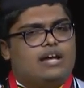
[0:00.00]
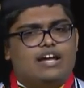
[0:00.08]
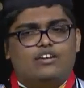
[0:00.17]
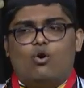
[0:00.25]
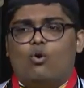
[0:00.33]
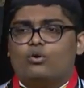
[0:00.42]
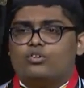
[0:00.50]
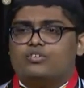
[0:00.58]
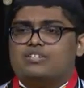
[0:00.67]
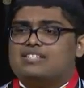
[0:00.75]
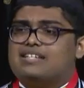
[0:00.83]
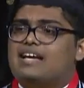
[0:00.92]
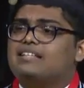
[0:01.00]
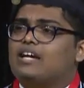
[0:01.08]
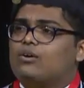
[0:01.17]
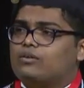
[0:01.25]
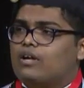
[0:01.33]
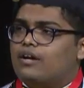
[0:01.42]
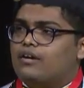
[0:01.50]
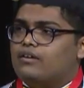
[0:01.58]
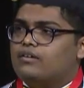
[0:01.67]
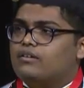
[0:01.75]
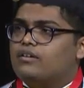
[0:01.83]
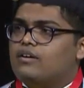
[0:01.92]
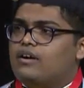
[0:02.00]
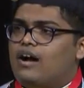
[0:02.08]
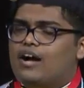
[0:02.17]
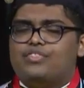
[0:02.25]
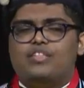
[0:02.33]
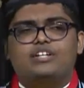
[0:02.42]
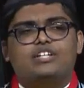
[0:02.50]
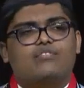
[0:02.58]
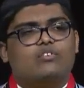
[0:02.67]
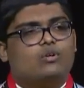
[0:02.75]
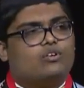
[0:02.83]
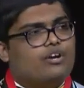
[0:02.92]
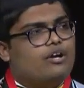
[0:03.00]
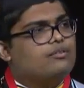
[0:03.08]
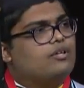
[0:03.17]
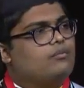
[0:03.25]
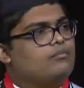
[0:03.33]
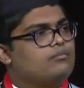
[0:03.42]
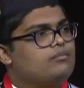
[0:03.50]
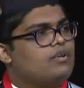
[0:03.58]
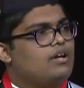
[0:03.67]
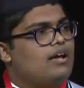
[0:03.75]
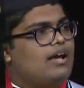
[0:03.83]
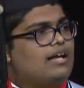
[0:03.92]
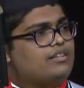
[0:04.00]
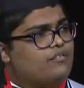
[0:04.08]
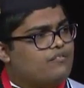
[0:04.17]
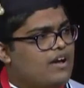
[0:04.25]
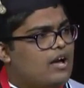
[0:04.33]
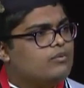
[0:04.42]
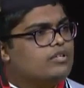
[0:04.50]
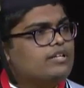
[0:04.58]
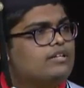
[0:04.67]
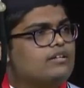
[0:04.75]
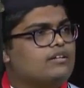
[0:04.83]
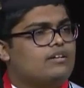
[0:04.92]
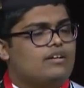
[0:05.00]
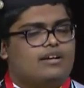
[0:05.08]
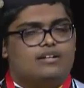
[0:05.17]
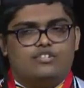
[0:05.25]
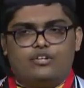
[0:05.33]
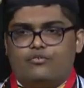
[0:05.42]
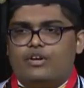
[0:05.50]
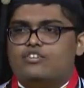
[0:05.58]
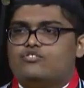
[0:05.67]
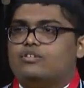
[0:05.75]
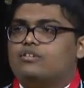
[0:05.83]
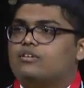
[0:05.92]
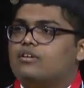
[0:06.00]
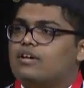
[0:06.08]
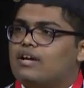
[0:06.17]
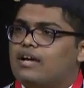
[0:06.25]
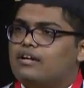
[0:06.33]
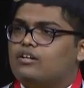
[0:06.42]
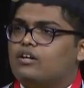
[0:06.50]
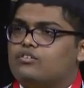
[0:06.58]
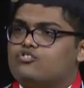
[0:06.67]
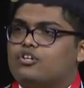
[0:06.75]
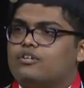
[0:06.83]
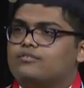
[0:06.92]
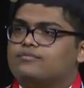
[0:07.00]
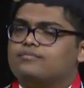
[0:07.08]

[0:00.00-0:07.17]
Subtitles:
In order to understand the outlier, I think you have to look around them, at their family and generation and culture.